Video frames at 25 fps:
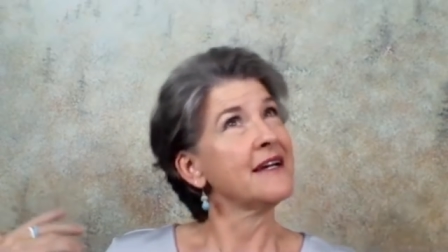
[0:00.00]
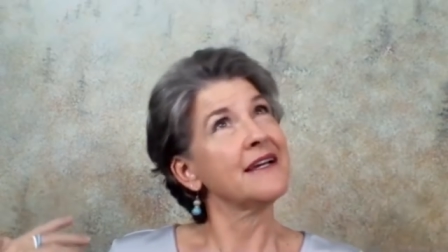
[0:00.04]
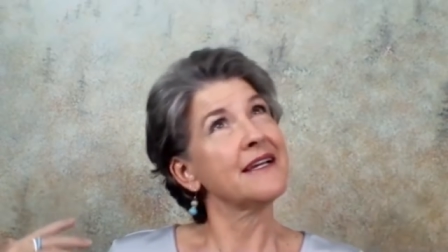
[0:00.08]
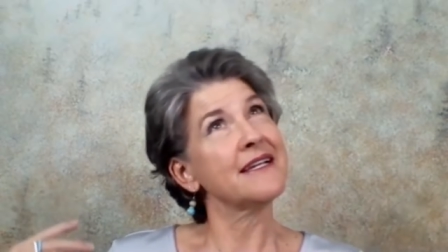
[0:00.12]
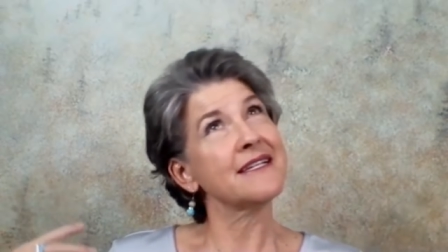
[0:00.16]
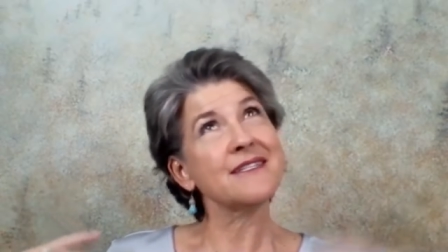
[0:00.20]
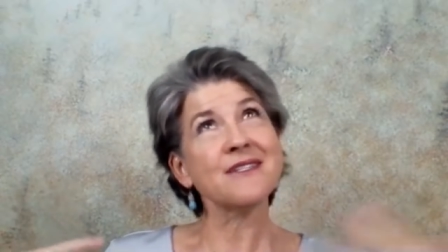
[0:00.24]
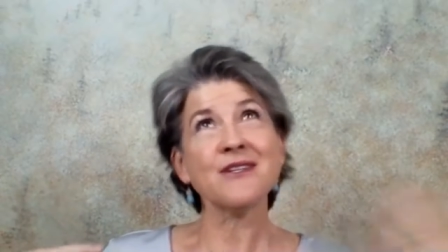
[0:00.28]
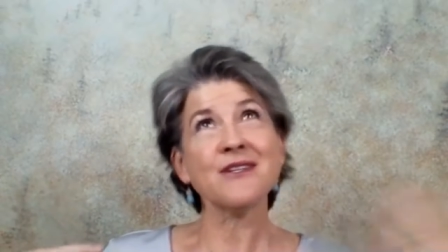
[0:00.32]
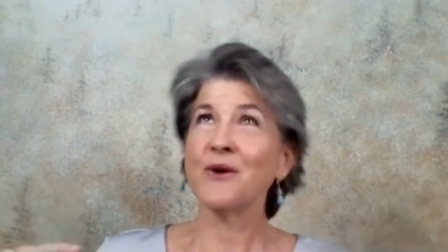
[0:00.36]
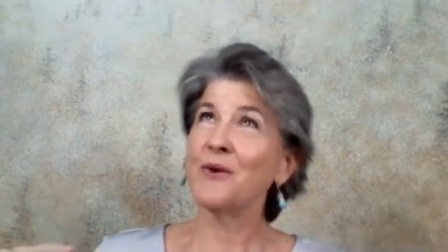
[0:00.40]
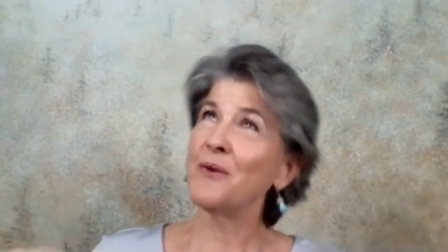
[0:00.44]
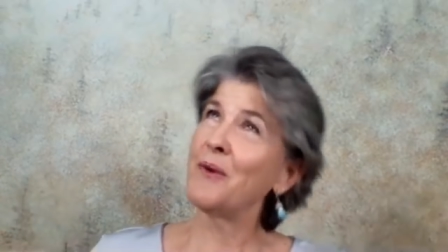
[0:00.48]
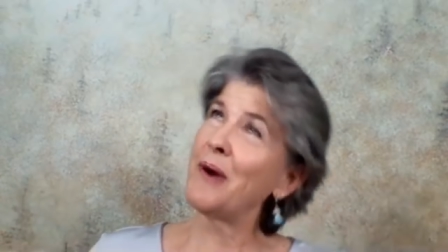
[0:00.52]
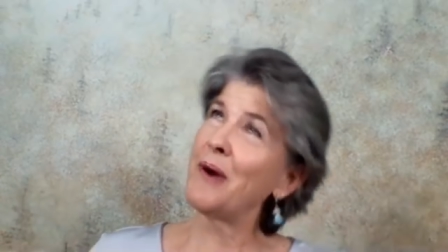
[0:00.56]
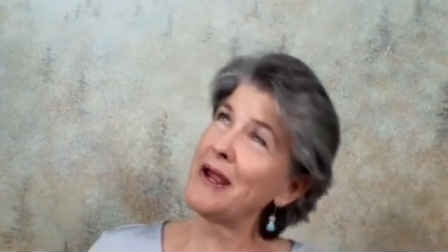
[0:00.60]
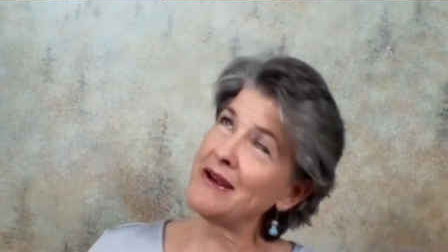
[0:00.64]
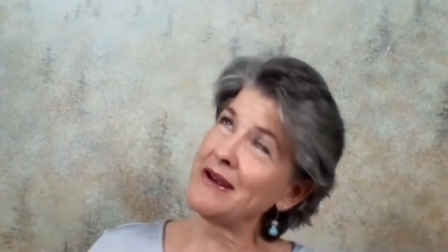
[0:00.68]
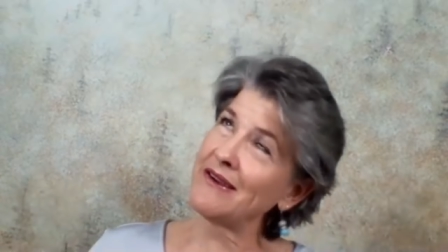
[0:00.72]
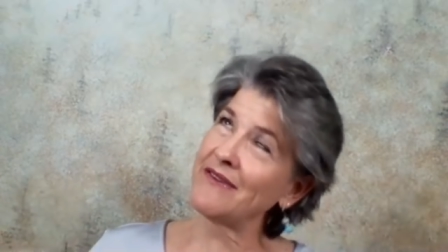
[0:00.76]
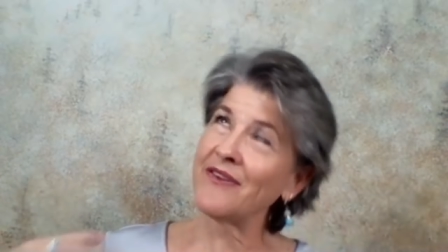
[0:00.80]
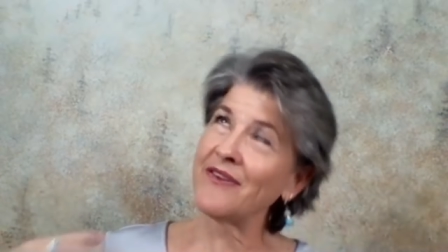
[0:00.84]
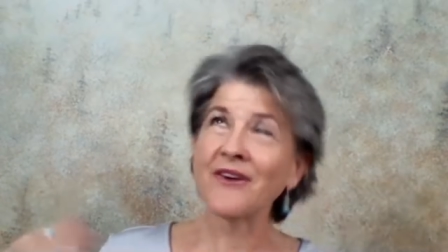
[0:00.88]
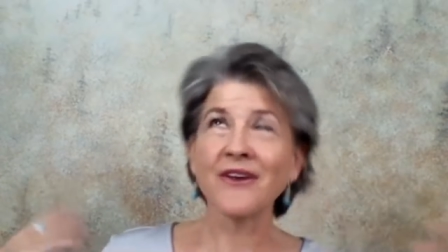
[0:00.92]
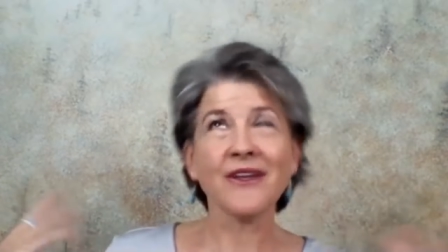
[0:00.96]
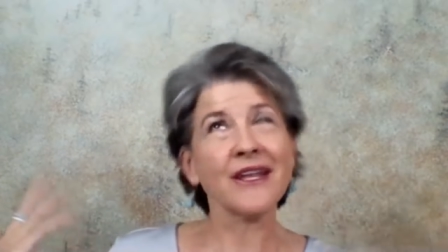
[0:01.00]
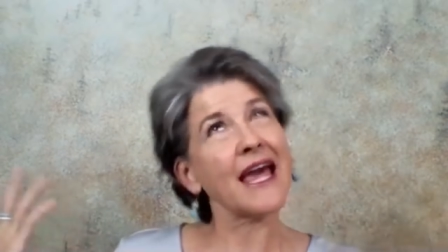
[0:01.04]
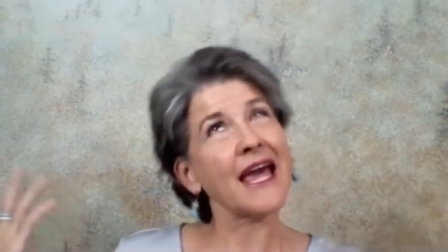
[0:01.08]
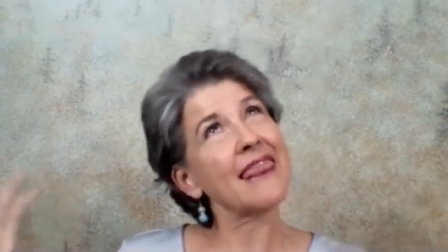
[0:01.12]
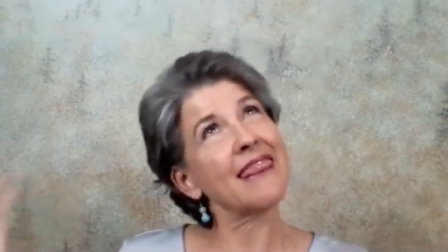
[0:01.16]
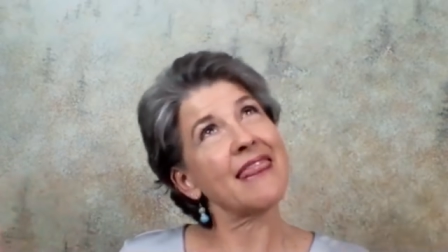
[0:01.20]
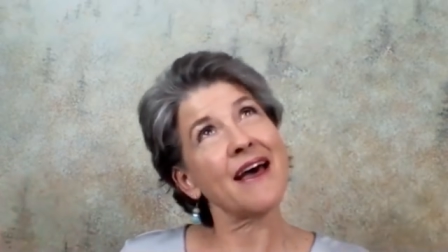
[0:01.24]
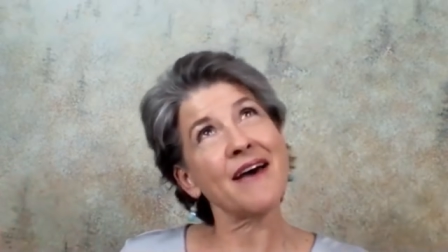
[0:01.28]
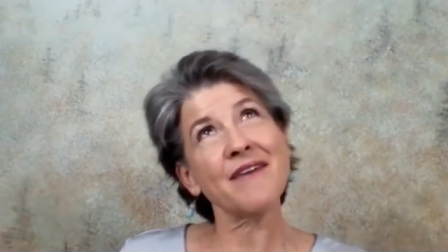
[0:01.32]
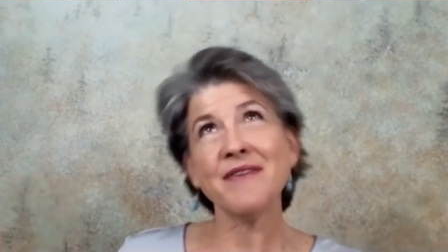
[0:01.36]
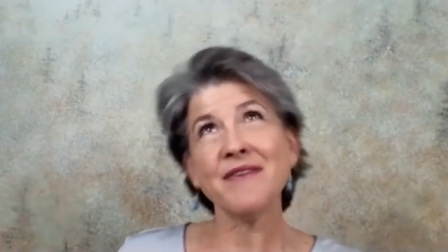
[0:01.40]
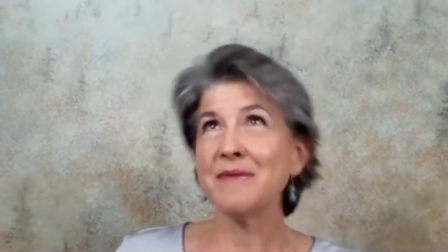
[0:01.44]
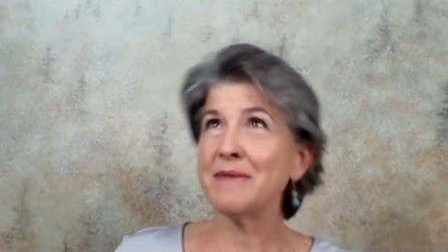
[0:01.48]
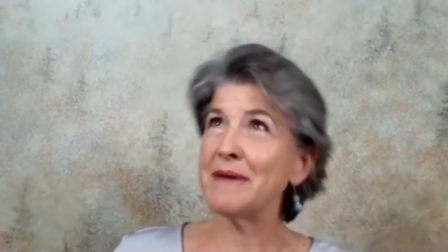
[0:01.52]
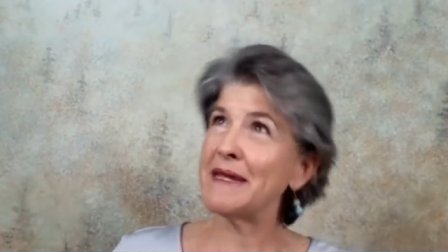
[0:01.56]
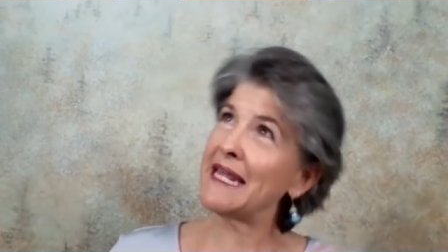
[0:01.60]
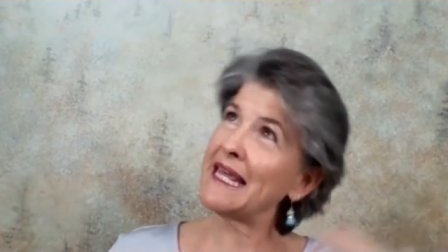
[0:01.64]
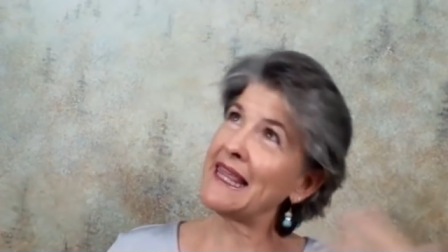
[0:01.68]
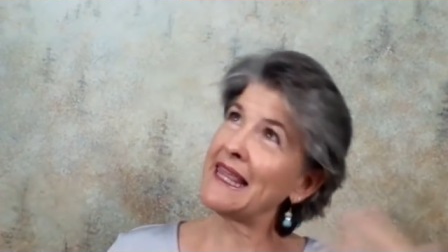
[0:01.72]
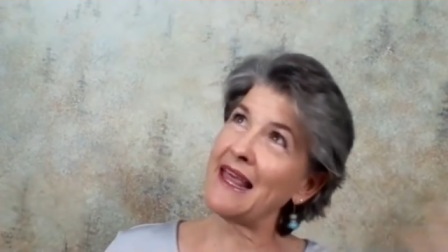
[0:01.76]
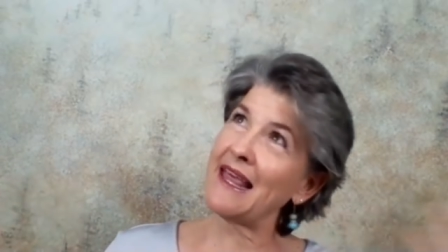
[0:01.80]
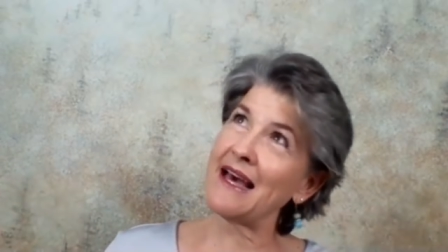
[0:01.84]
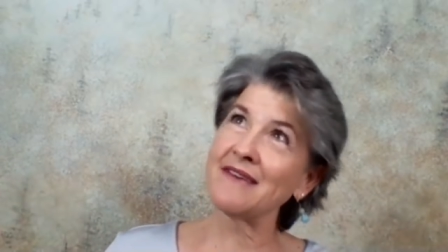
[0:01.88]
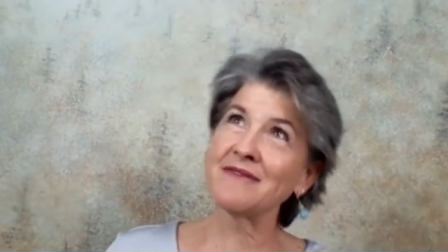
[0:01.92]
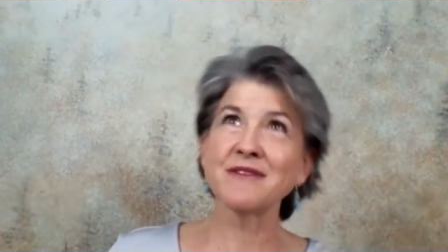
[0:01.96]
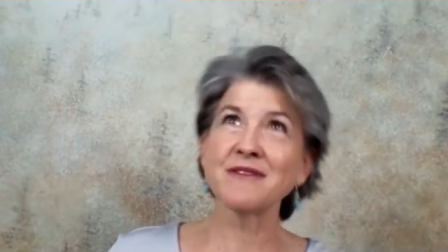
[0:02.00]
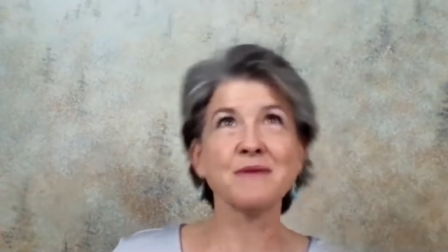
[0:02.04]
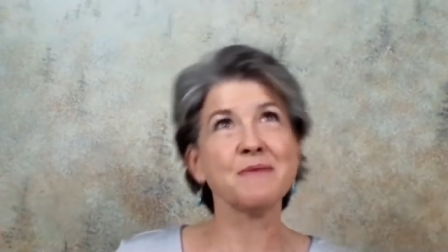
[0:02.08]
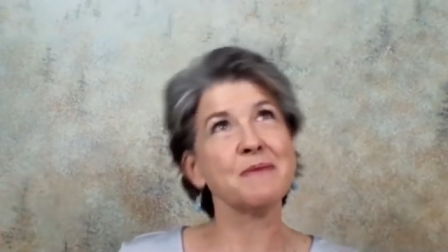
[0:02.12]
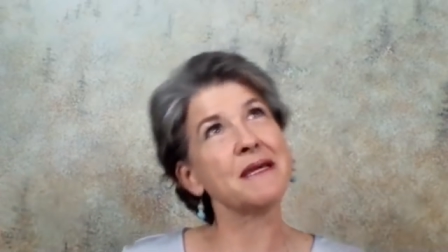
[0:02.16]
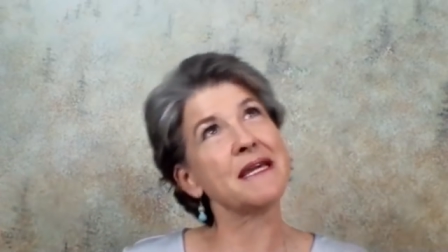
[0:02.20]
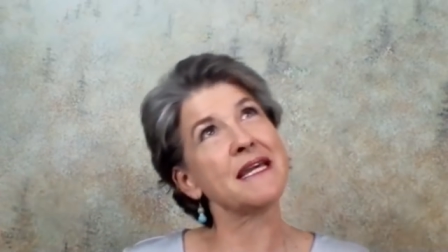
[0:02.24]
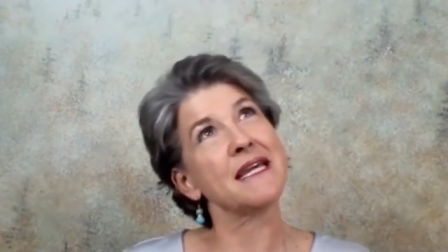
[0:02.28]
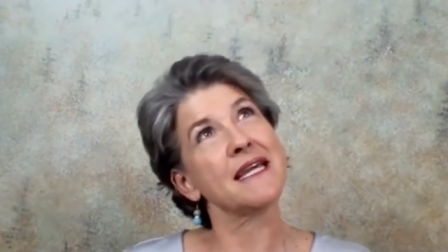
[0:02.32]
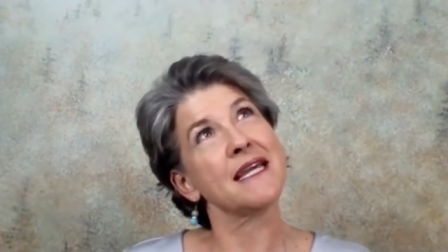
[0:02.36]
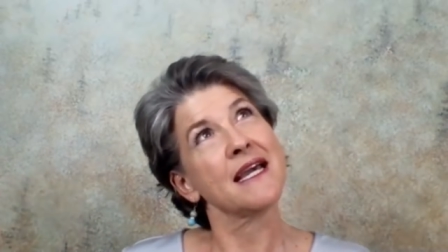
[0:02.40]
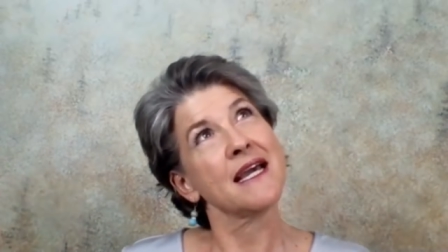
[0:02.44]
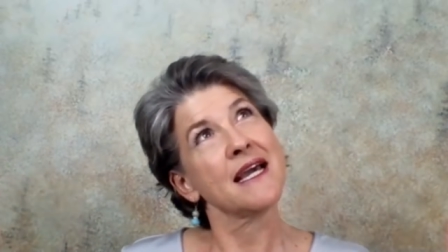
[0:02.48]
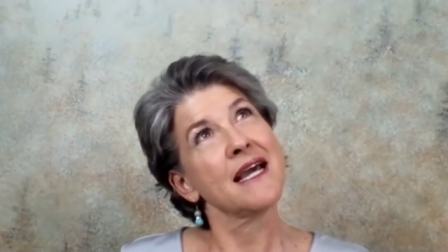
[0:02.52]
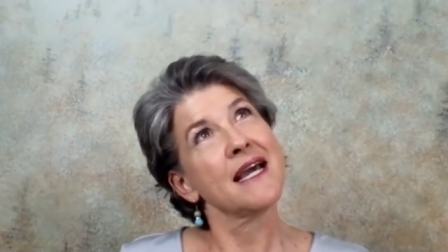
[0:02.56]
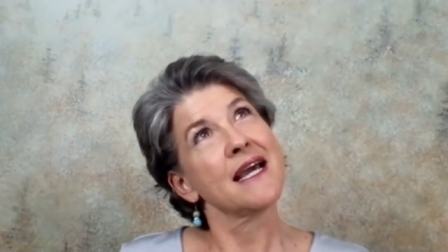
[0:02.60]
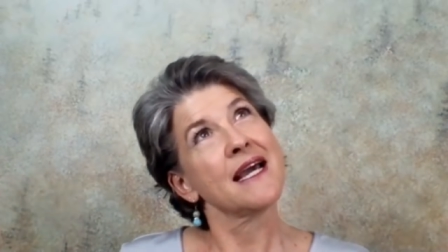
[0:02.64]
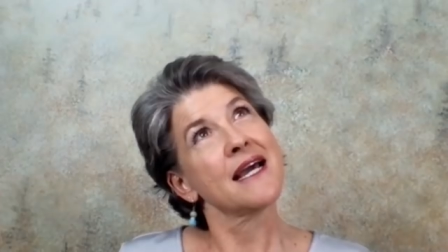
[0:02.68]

it's so wonderful and I love him and he loves me.